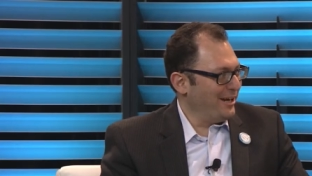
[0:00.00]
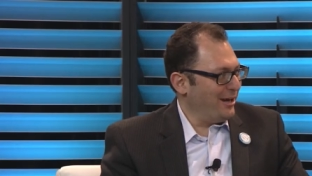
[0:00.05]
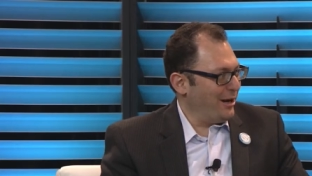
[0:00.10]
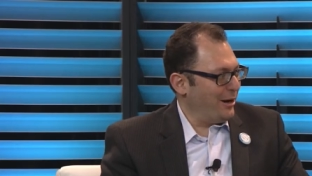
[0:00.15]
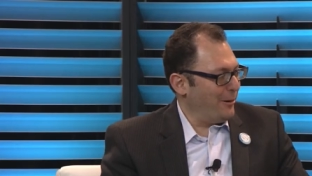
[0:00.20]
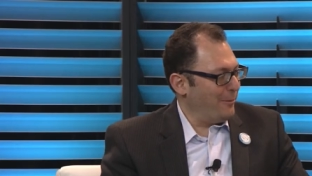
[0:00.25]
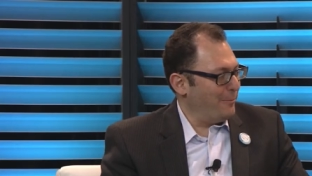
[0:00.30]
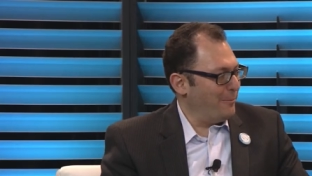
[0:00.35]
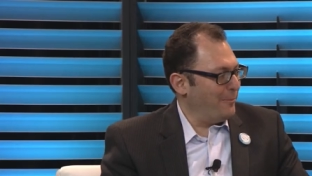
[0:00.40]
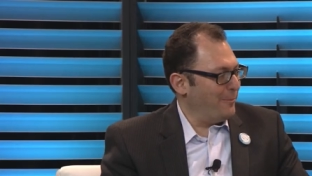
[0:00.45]

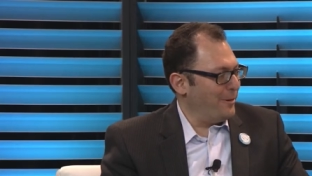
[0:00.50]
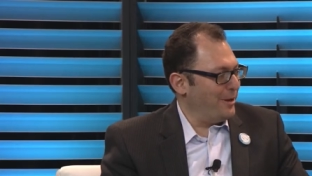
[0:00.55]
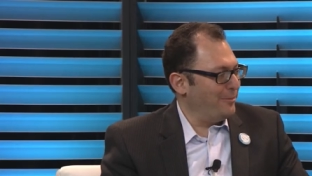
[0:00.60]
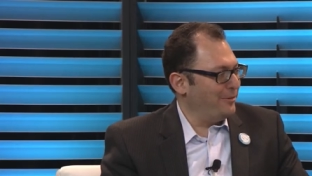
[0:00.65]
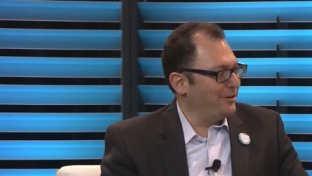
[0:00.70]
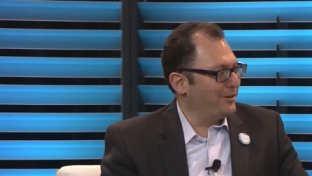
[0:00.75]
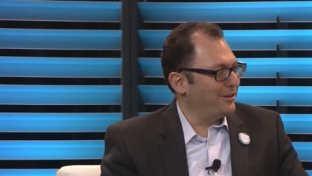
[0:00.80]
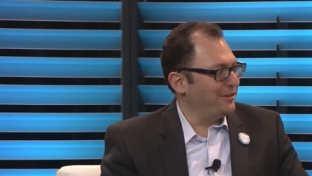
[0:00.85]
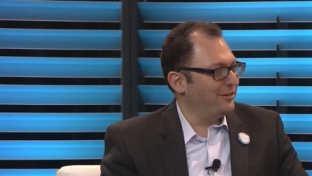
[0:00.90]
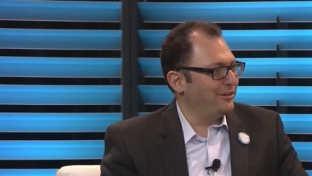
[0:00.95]
Um,
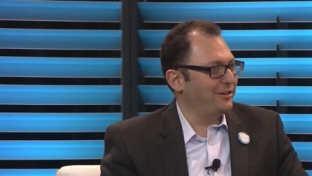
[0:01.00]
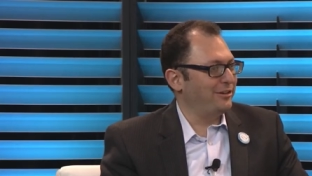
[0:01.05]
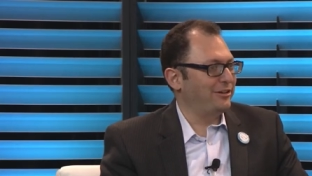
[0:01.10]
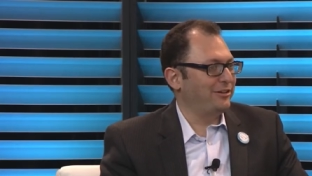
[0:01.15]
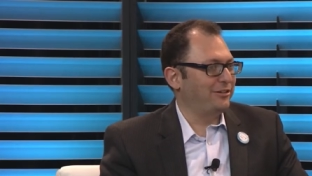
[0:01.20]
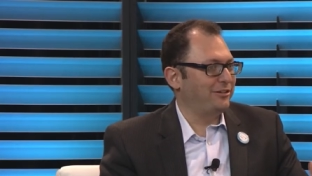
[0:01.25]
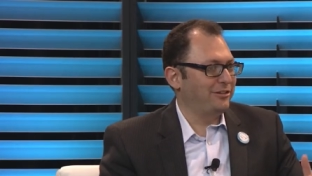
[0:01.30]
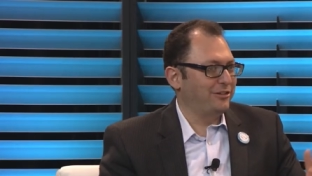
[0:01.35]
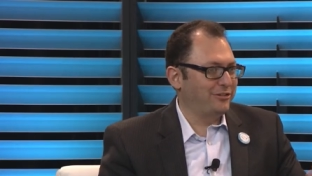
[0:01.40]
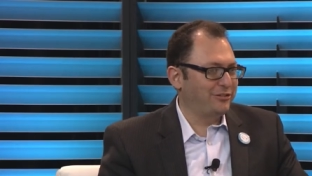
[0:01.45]
maybe you can
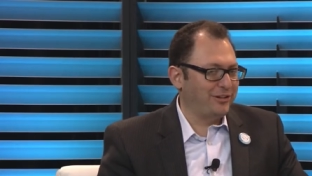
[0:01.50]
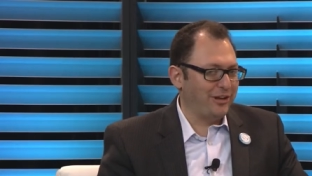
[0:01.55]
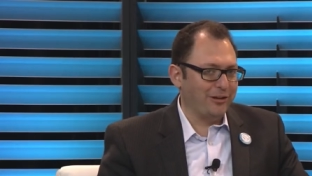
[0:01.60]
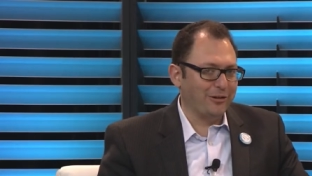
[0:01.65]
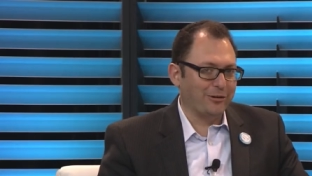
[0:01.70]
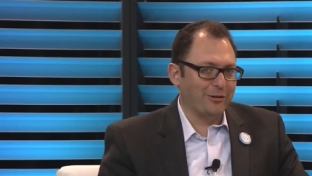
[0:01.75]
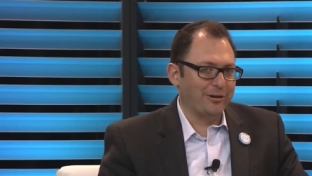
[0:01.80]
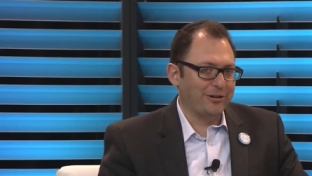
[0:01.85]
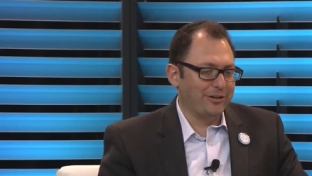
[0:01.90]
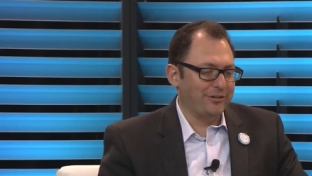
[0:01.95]

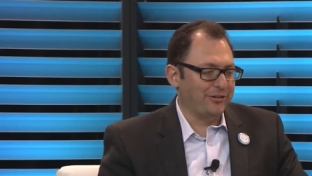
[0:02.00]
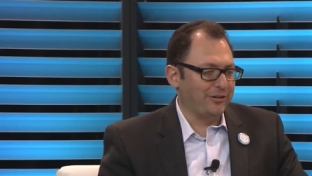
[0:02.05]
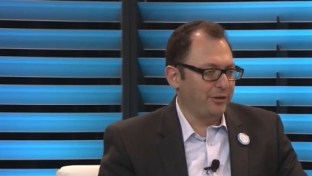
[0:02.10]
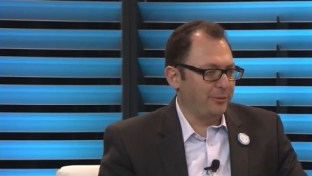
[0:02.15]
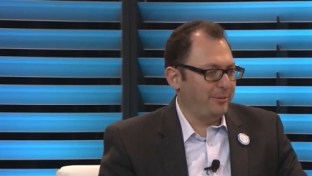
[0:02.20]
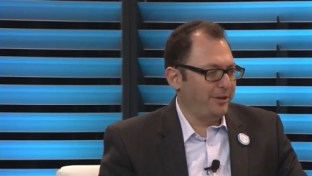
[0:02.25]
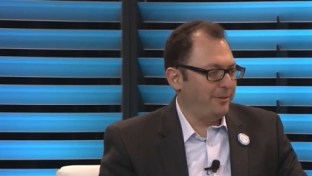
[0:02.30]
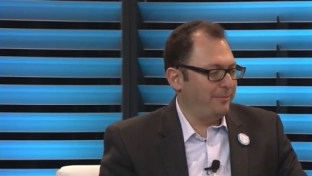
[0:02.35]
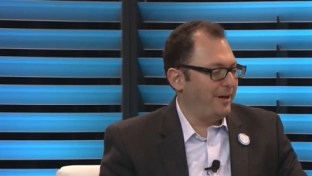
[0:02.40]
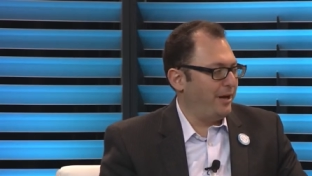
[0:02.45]
tell our audience a
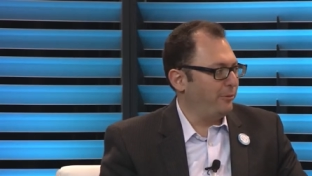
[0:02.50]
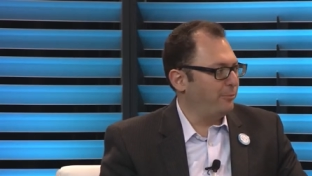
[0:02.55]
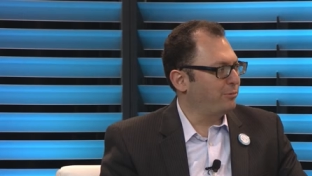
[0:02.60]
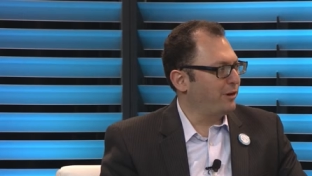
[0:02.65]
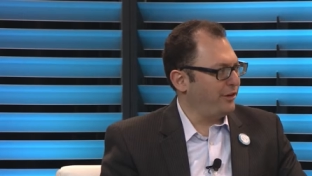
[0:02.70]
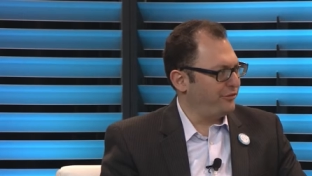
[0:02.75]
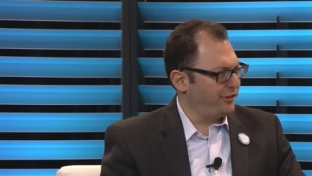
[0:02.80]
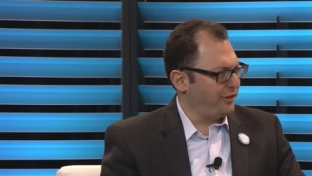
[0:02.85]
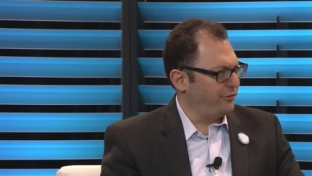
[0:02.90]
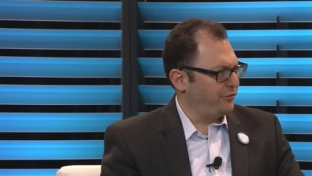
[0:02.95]
little bit about
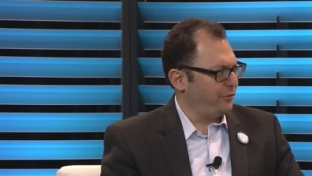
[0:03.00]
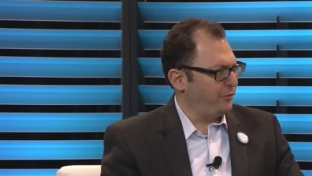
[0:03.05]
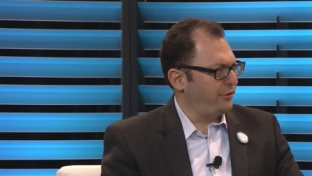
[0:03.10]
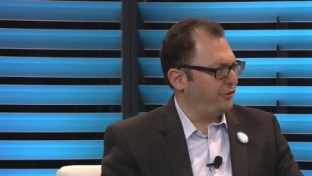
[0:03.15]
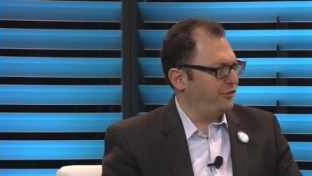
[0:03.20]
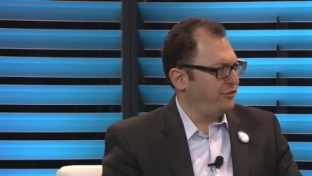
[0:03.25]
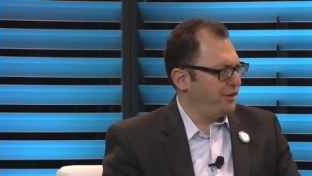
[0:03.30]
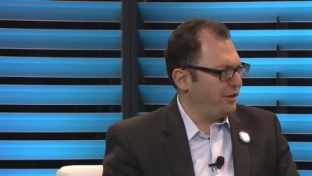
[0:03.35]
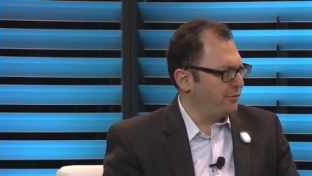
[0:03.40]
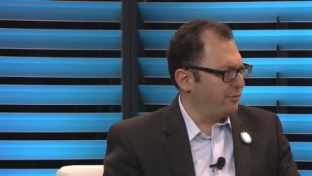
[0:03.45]
project
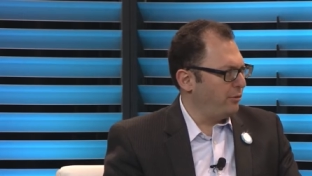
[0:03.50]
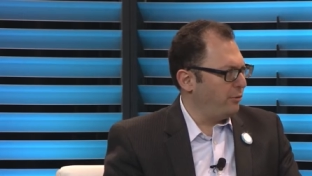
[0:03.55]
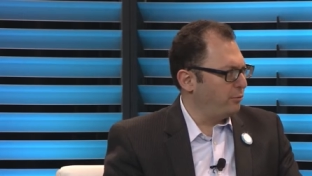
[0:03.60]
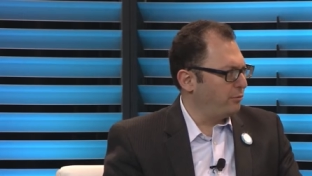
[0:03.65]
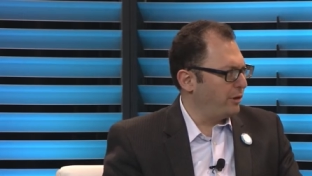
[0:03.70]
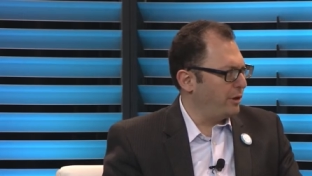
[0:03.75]
controls in general,